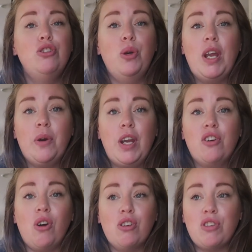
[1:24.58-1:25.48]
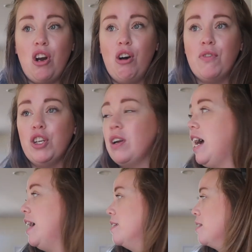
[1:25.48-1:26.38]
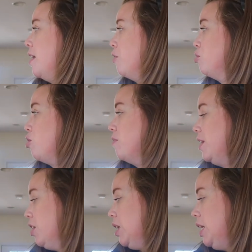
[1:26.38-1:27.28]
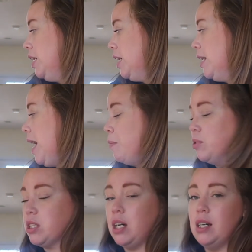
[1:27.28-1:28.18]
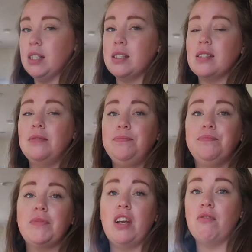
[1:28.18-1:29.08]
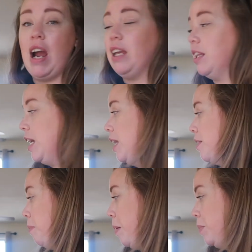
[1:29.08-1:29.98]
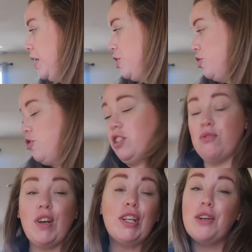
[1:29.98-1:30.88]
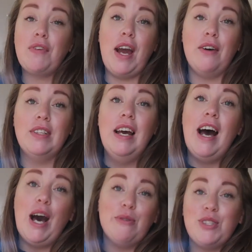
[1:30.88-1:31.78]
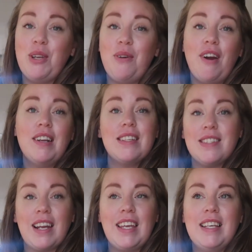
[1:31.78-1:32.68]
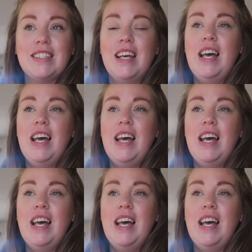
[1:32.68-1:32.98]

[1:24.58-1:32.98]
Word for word: do a quick grocery haul for you guys. Hunter's over here eating an applesauce. Rylee, the puppy, is just running around. I'll show you her in a second.